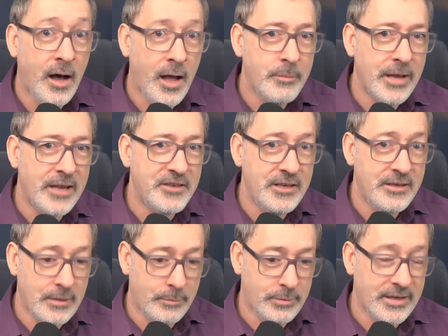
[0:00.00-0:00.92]
I'm actually
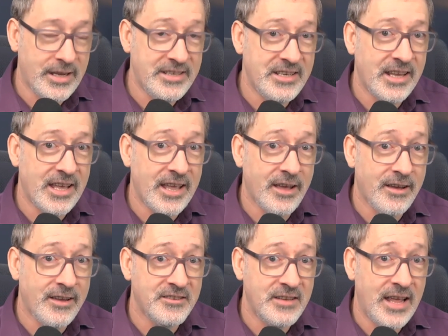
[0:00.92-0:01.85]
double dating
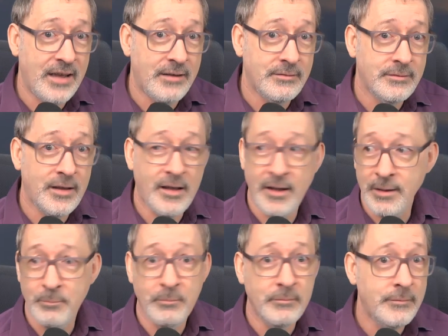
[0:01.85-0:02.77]
AIs now.
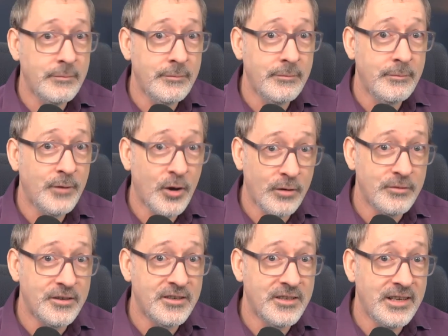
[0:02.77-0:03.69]
I'm
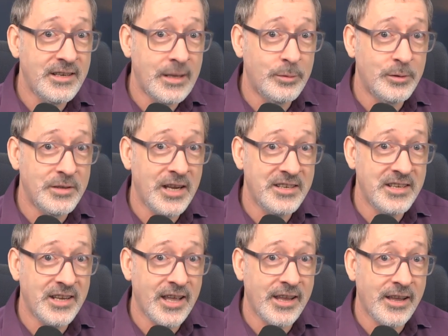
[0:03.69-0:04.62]
consciously double
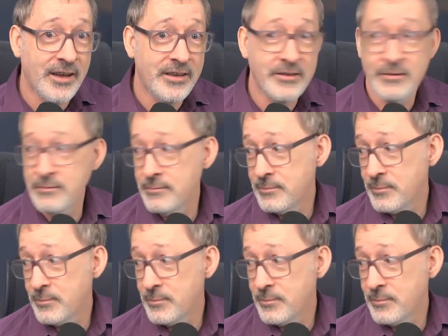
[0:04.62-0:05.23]
dating AIs.